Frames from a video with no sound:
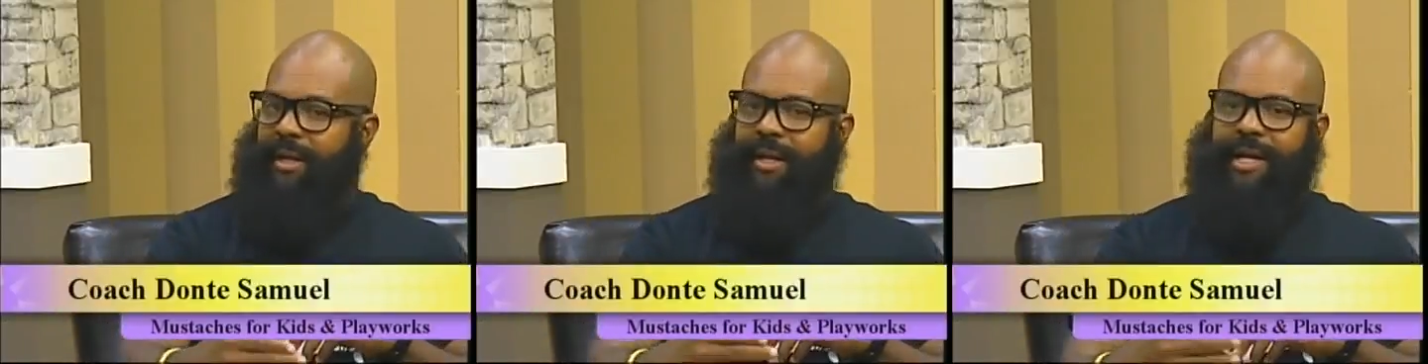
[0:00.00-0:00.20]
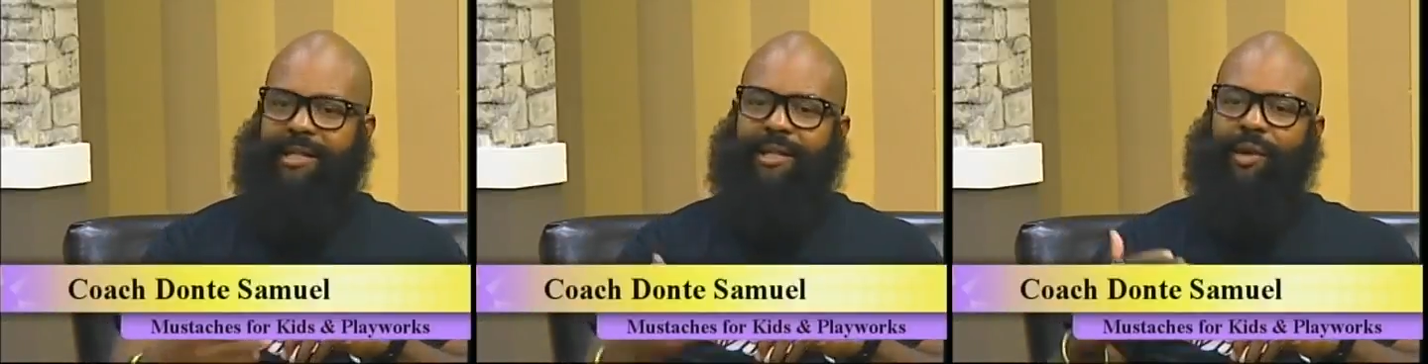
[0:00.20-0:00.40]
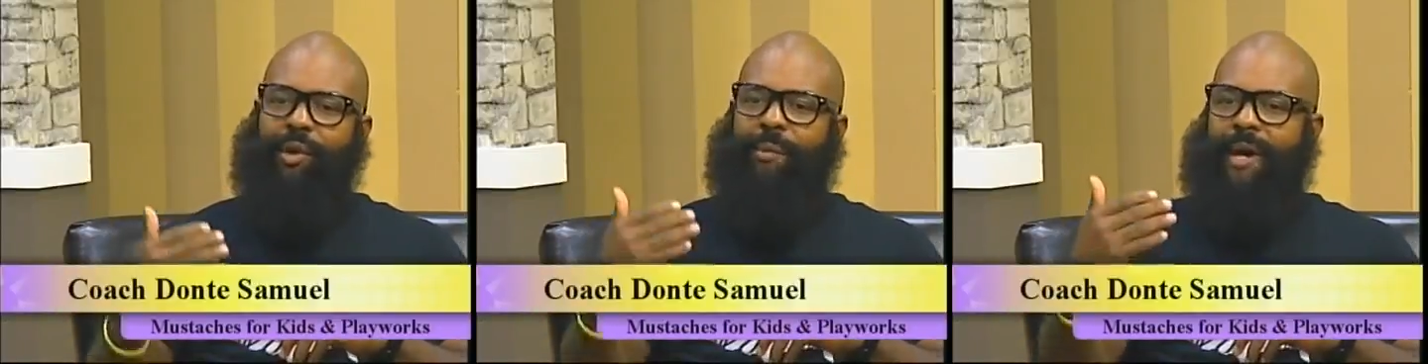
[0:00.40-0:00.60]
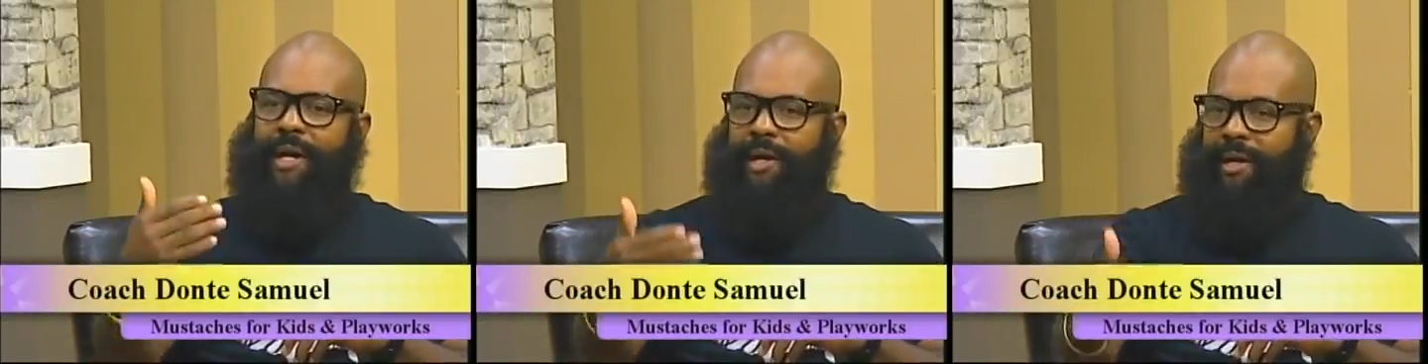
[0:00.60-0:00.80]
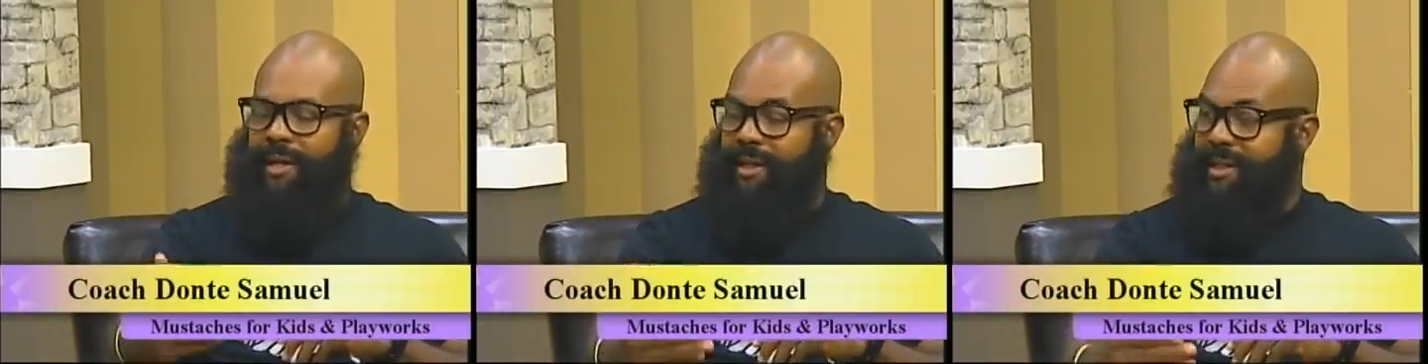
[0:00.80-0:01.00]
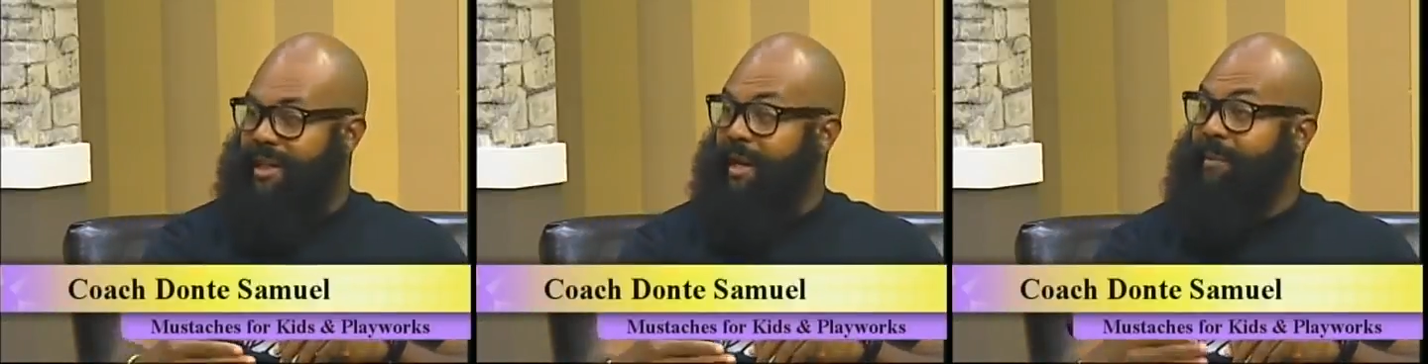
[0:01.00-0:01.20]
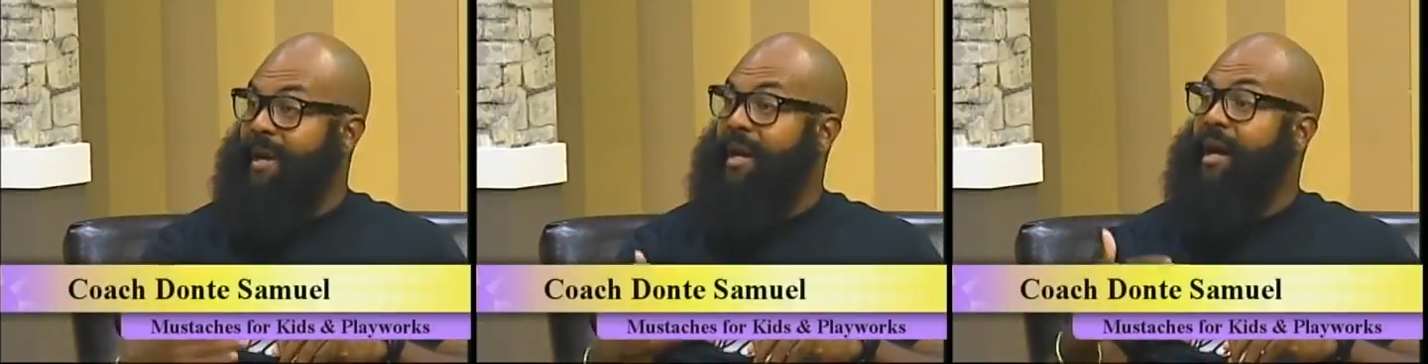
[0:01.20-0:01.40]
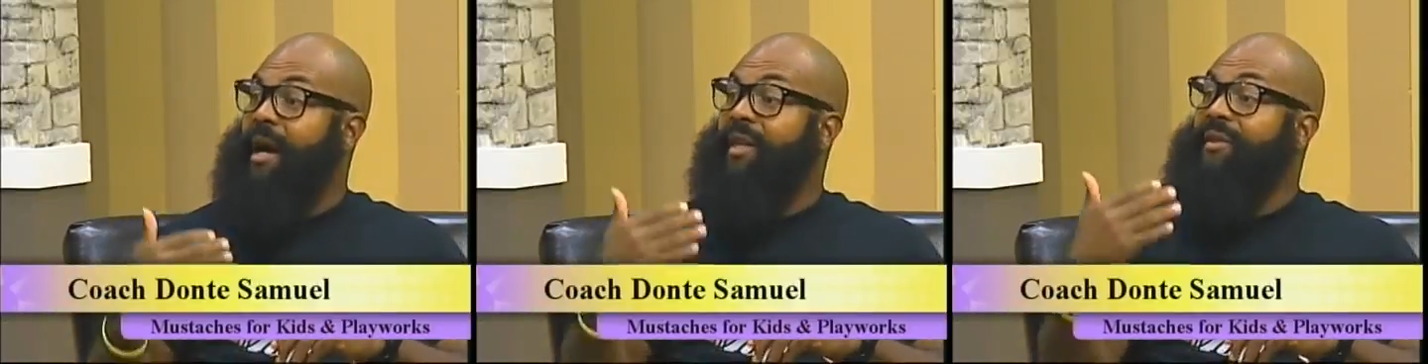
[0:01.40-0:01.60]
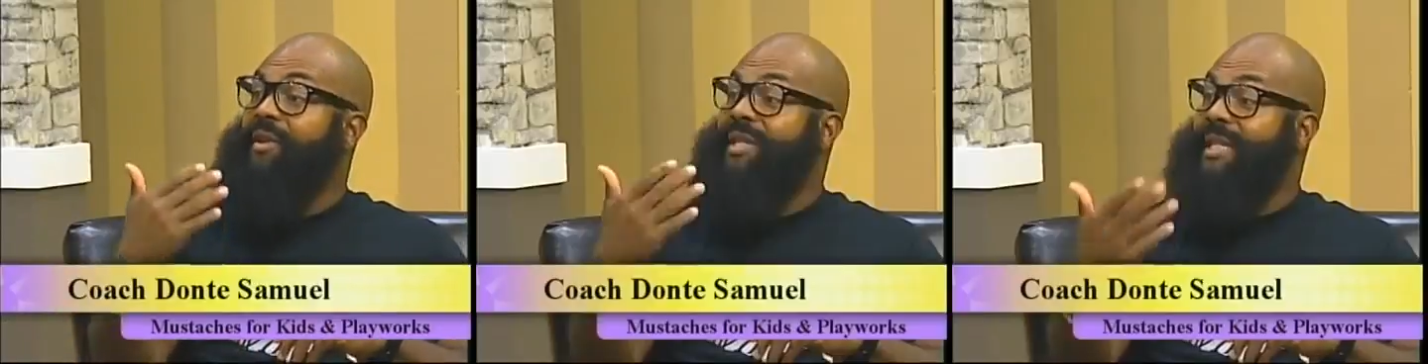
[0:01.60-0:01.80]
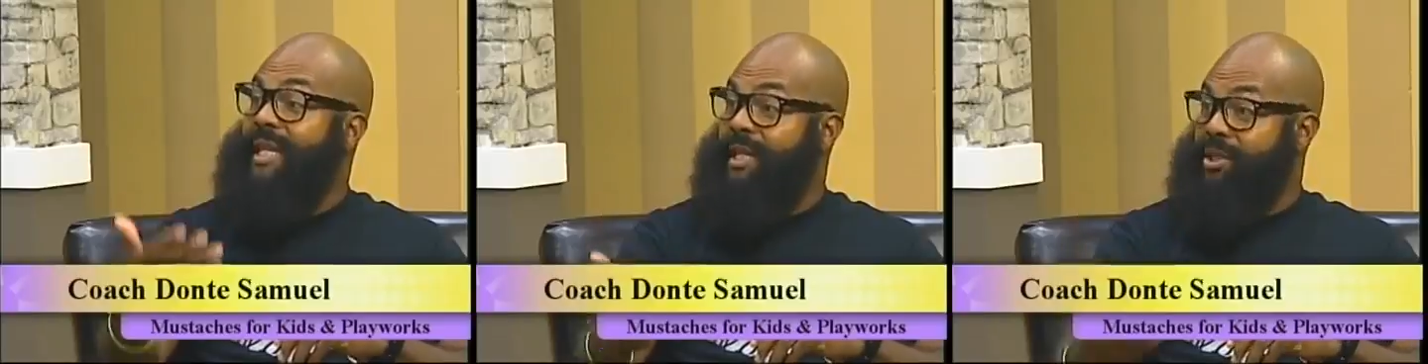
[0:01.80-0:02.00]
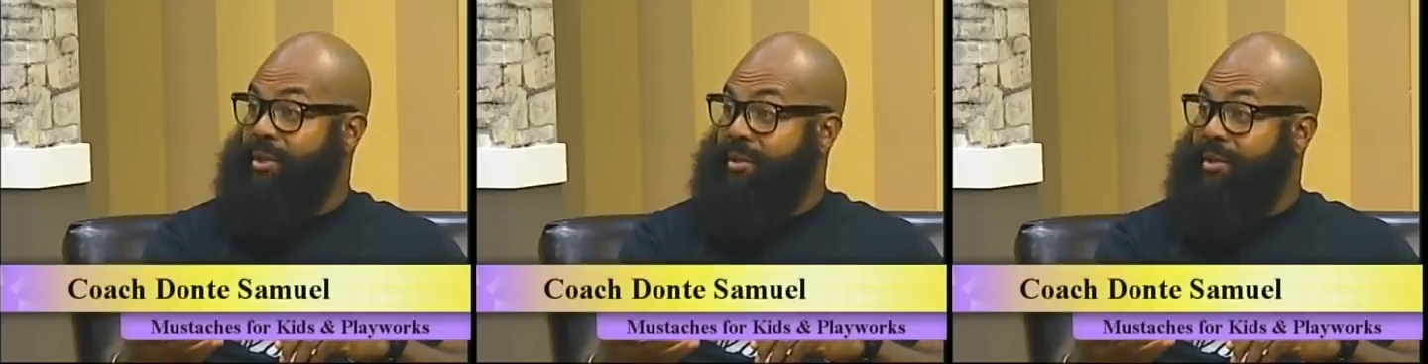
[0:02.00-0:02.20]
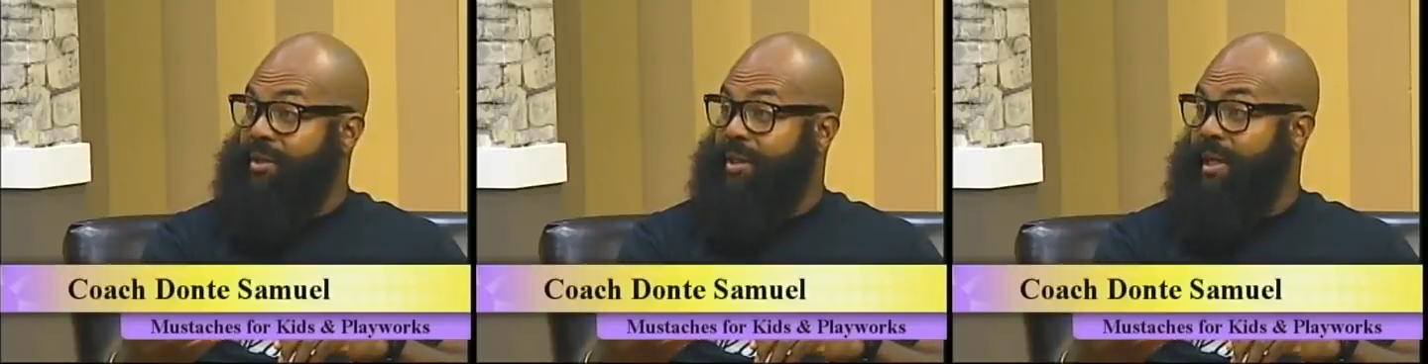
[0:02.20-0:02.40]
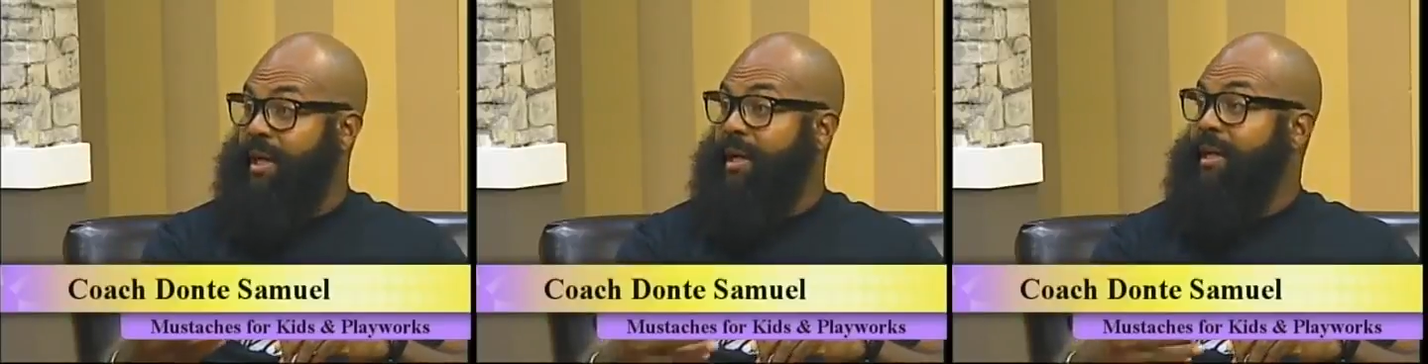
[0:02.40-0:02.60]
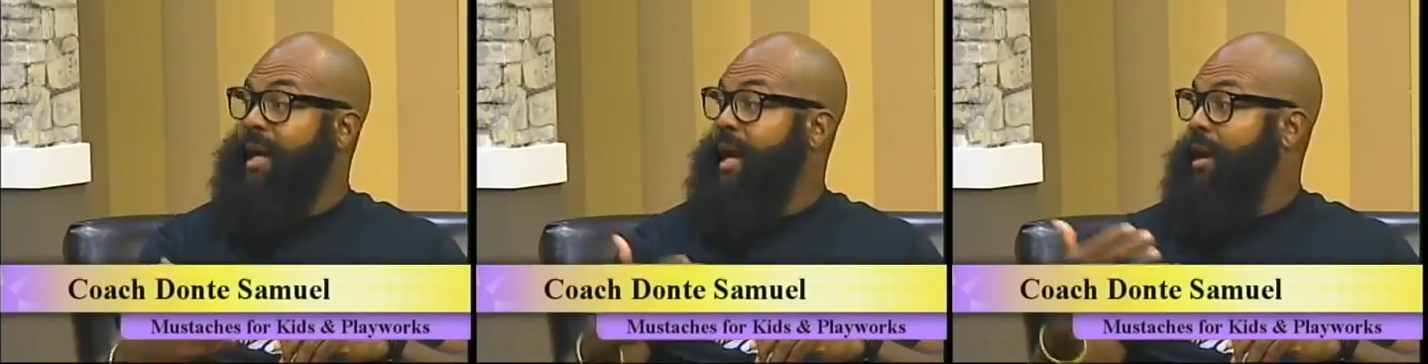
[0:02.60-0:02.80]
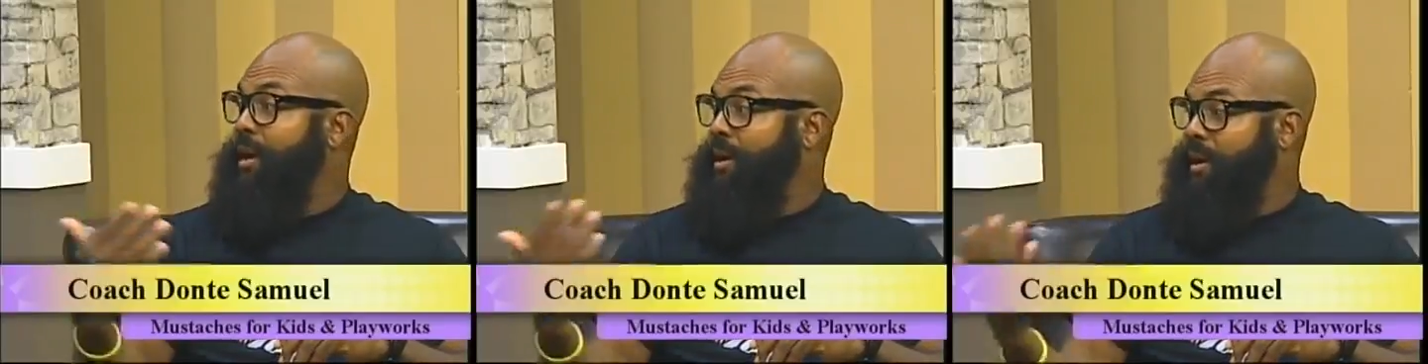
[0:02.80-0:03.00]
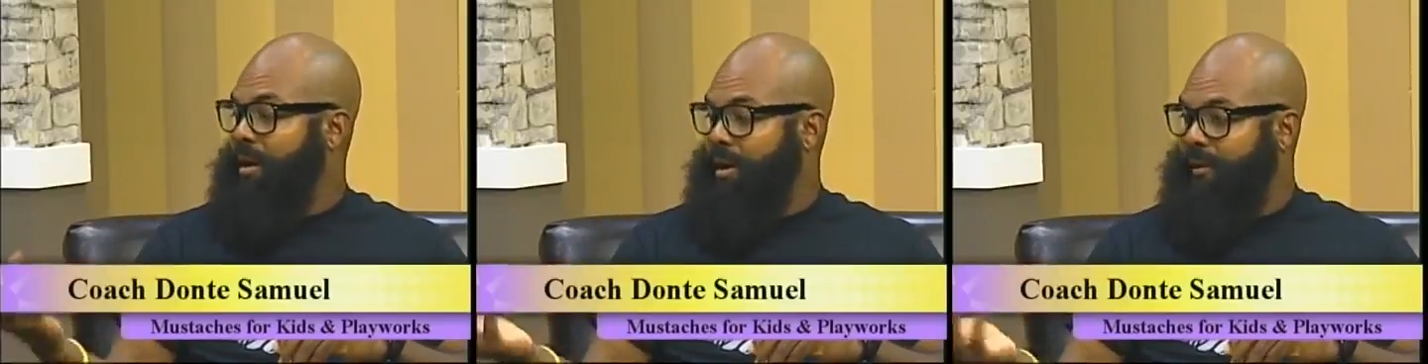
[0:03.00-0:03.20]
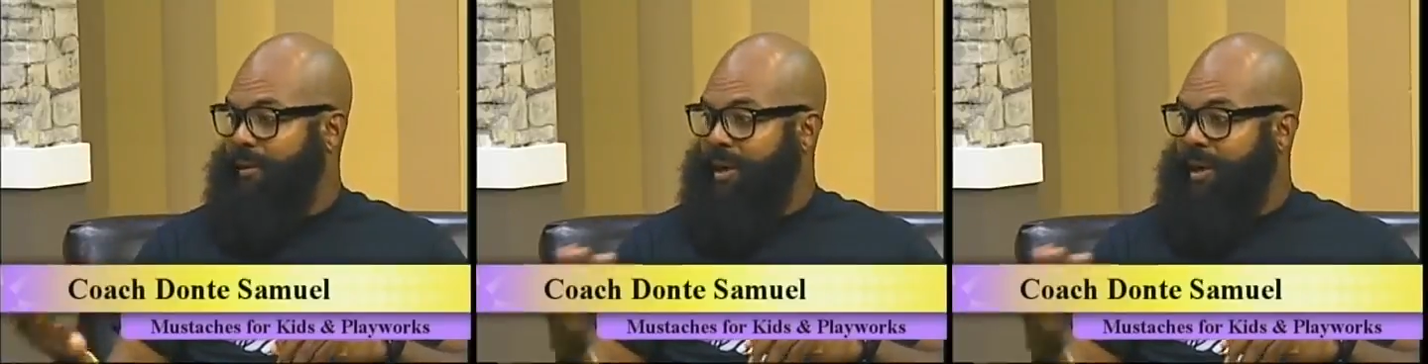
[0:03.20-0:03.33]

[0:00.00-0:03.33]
I said, oh my goodness. And I met other teachers that are